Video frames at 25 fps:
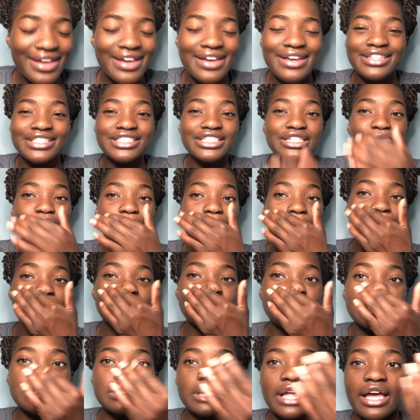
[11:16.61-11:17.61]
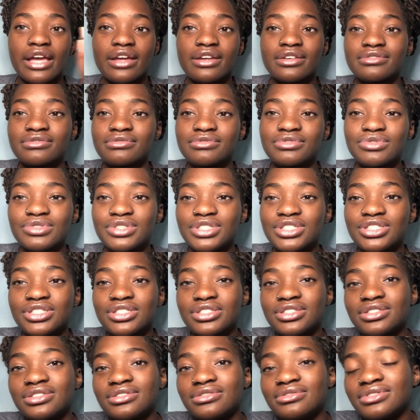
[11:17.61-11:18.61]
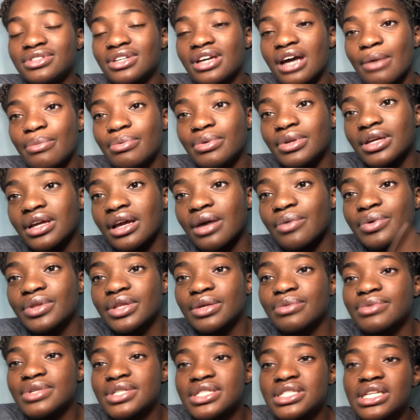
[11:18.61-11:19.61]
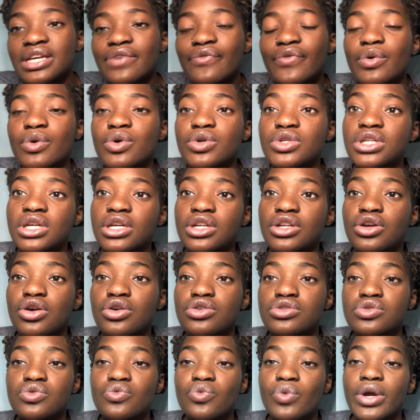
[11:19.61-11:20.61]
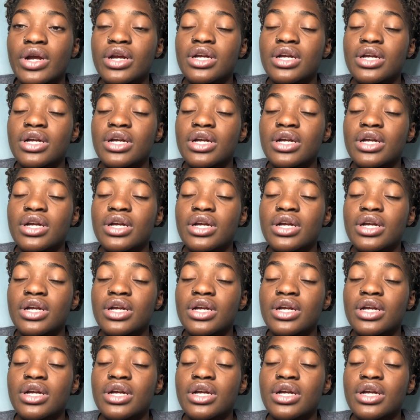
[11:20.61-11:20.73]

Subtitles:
She probably just, like, was just coupling up with him to see if it was gonna go somewhere.